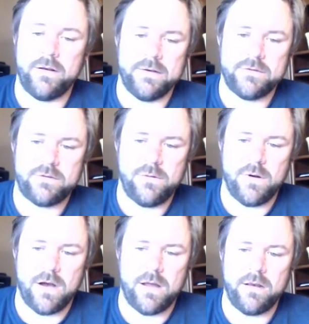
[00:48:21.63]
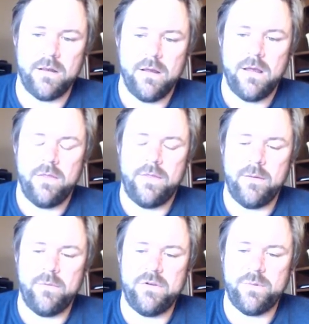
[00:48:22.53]
and it's too hot,
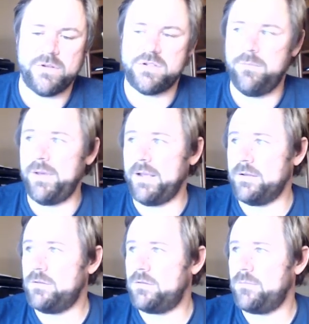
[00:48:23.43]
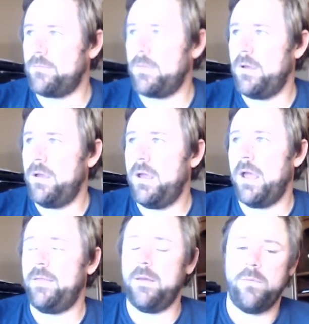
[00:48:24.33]
then we switch to beans,
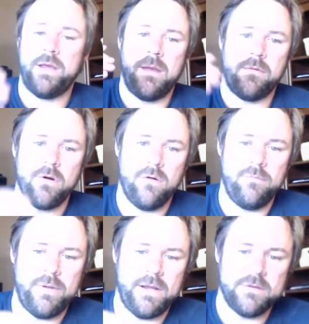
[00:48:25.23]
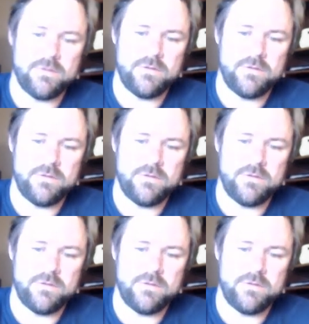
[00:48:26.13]
and then we keep growing beans